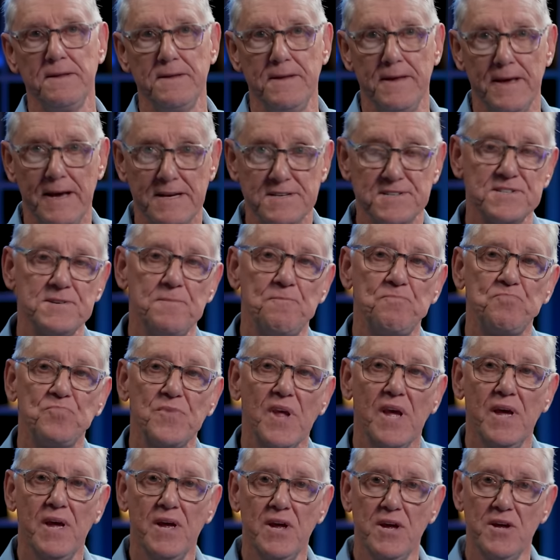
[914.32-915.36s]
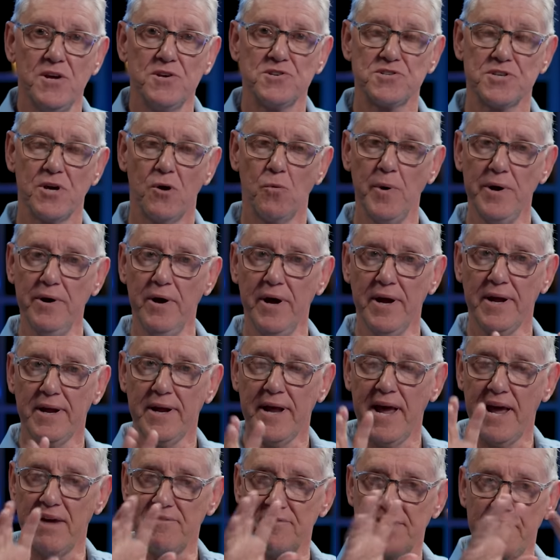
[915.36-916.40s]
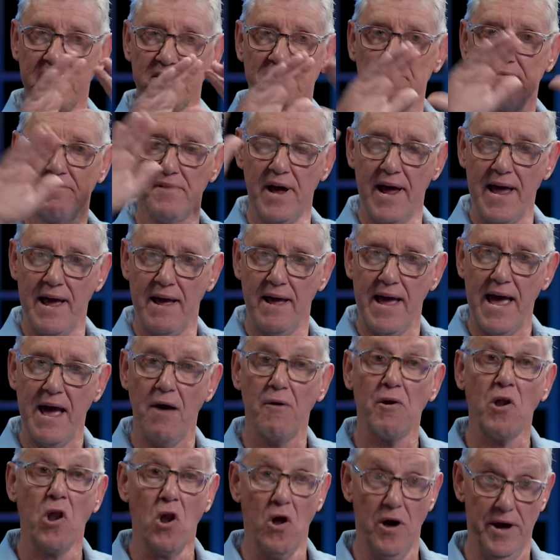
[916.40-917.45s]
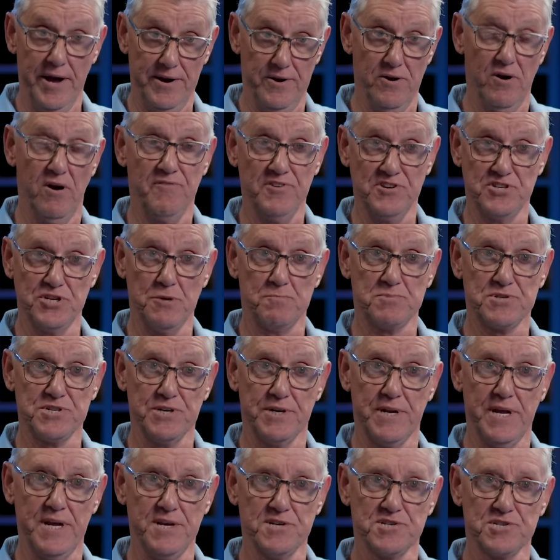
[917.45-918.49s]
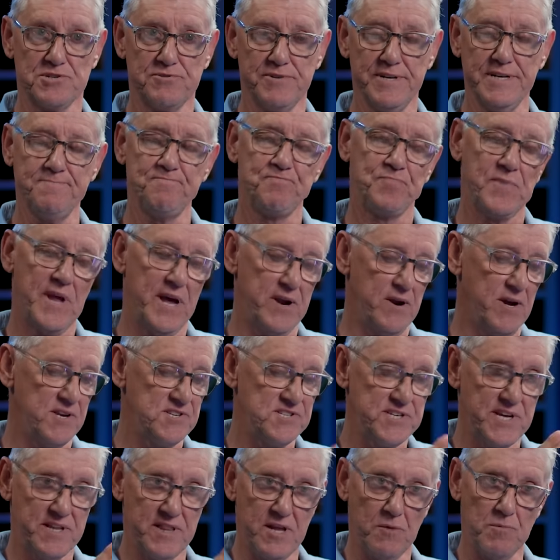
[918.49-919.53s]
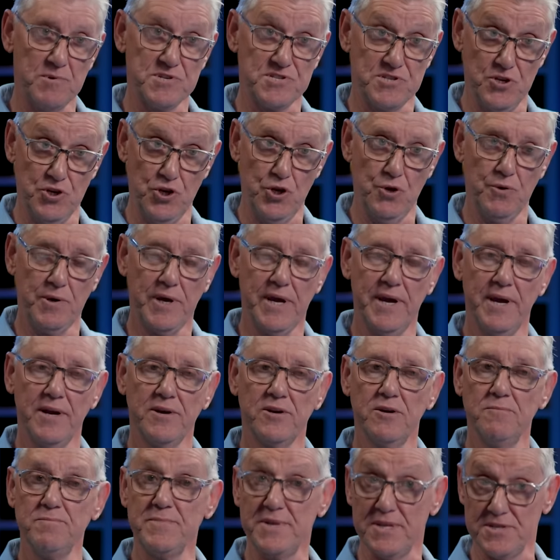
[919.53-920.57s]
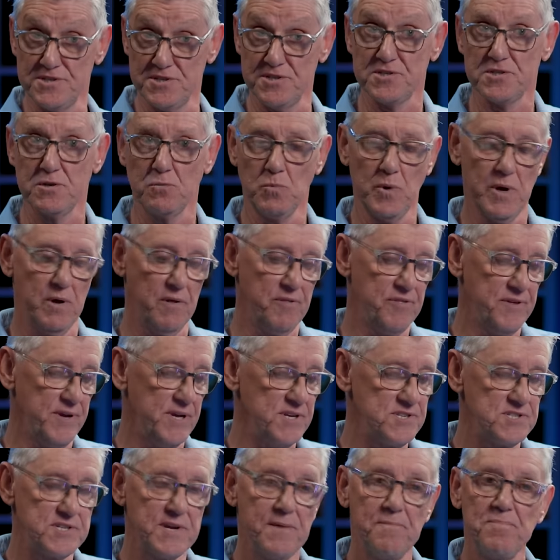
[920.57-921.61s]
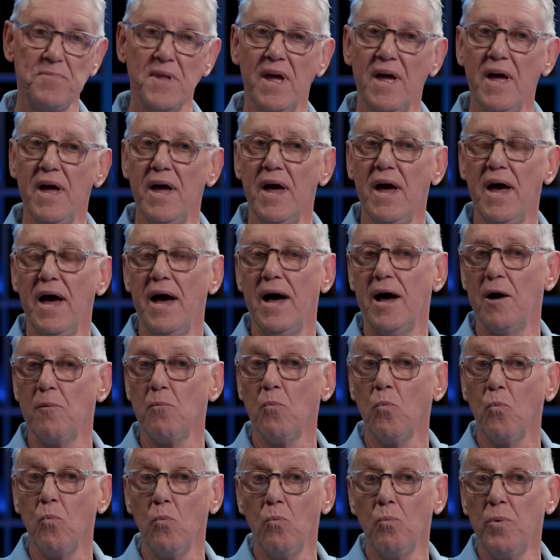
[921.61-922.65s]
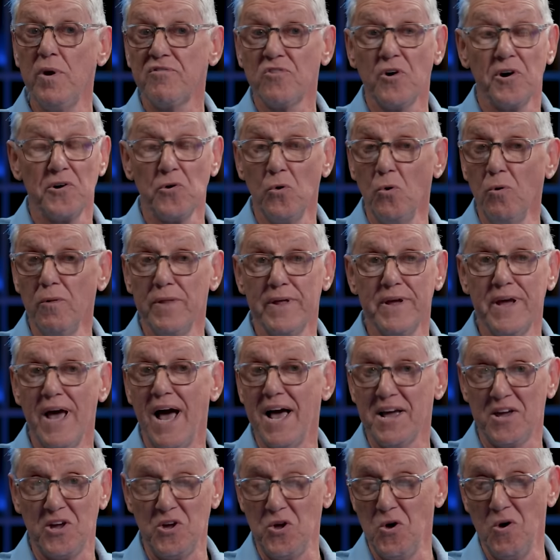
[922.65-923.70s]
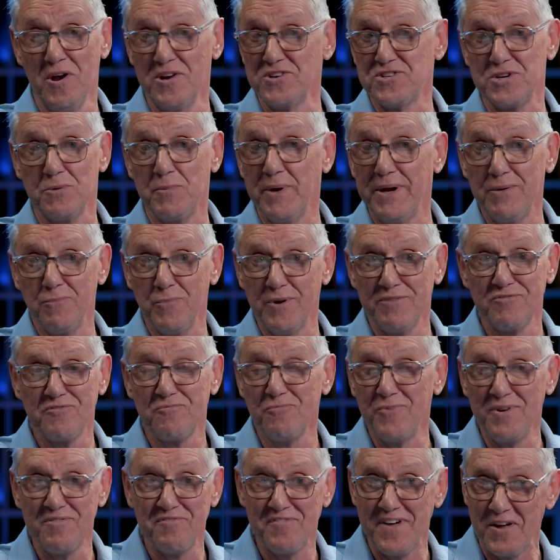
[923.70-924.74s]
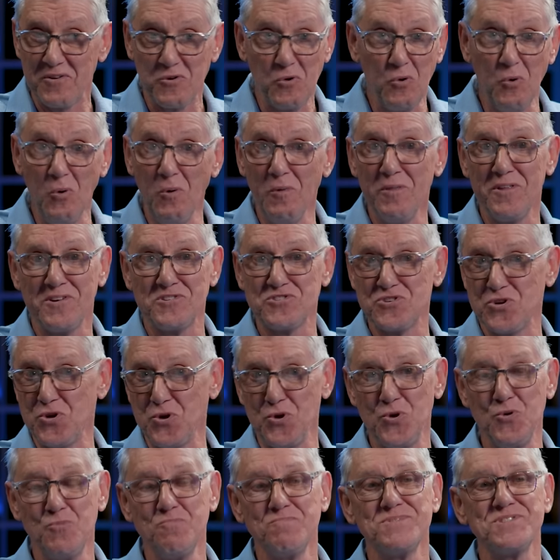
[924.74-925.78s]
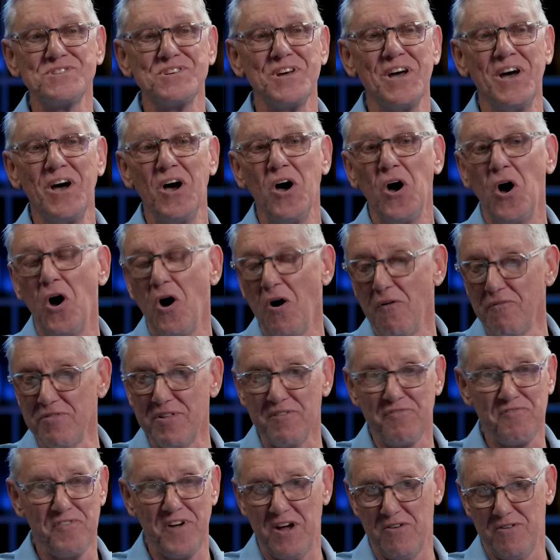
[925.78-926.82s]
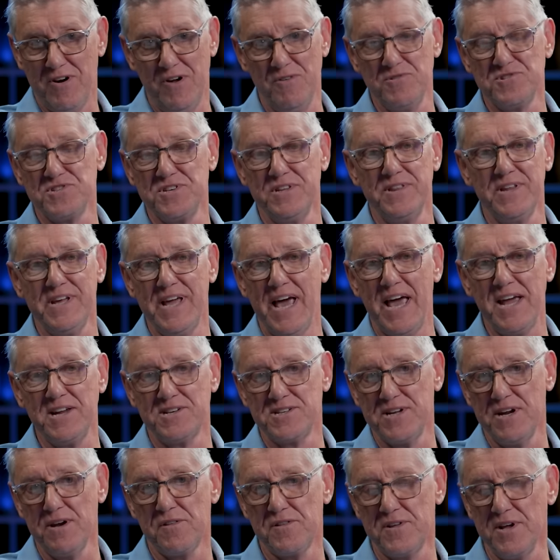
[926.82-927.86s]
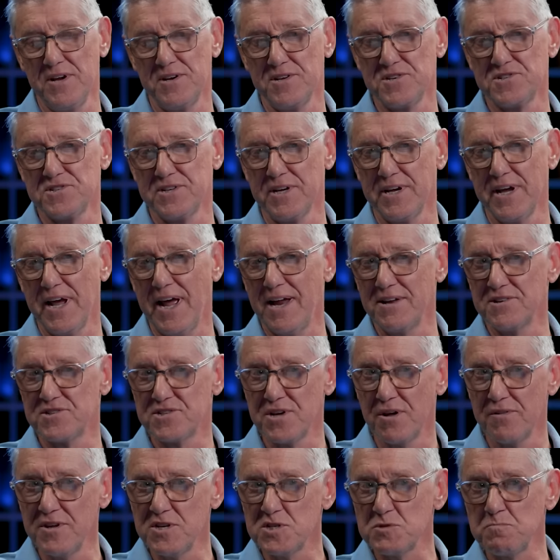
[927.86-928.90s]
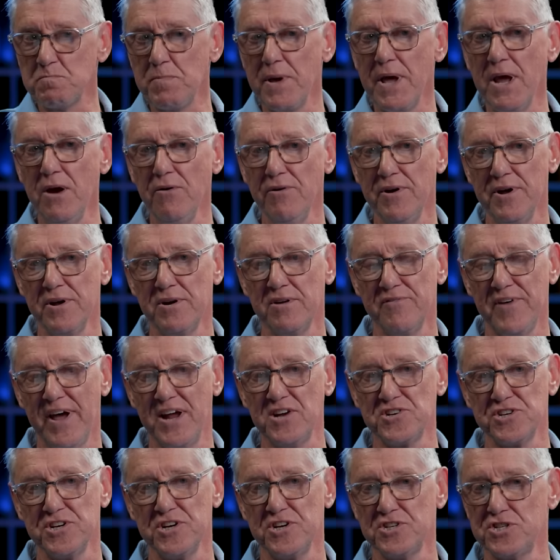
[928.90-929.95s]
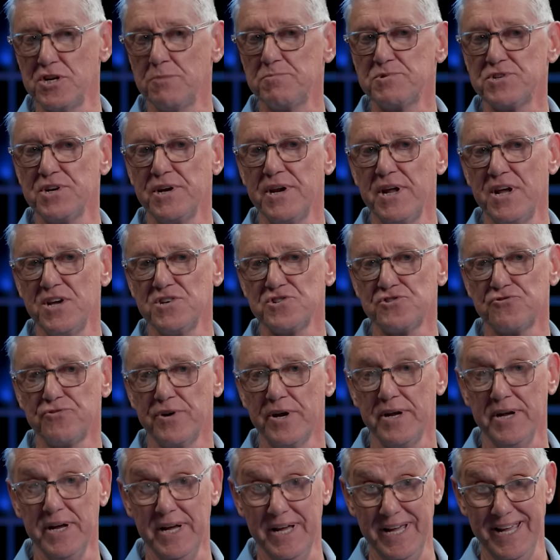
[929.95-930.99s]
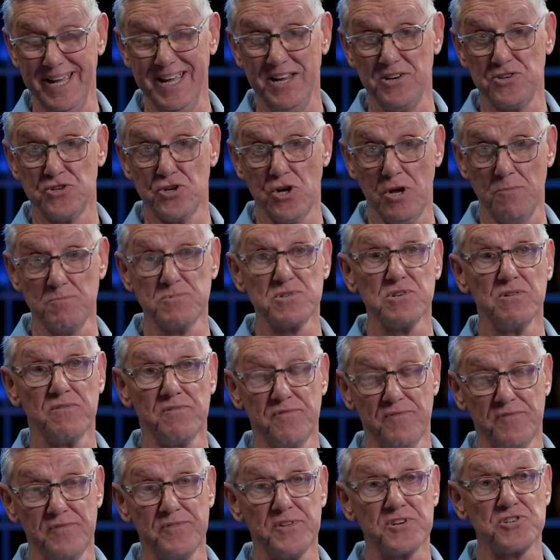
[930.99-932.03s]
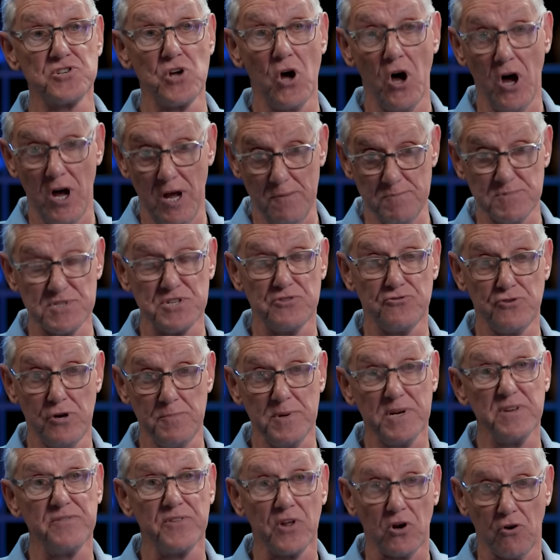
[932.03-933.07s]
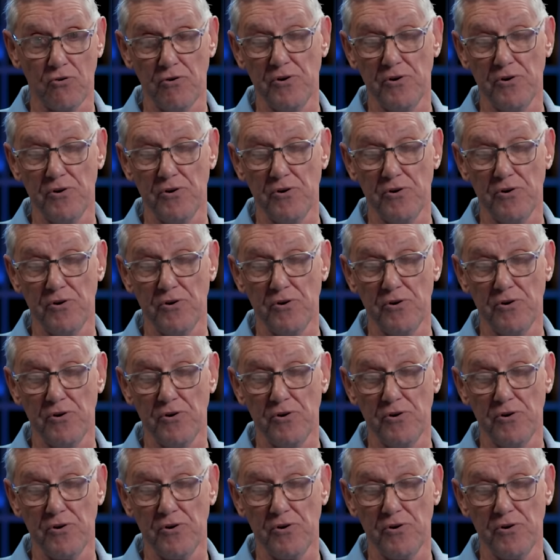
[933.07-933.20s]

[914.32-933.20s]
Yes. So, when I gave that outline of Egyptian history and I said there was the new kingdom, this is the wealthiest. Uh, we've got all the archaeology. We, we've, we found all the tombs of the pharaohs in the 18th dynasty. And so, this period of ancient Egyptian history, in terms of the times attributed, the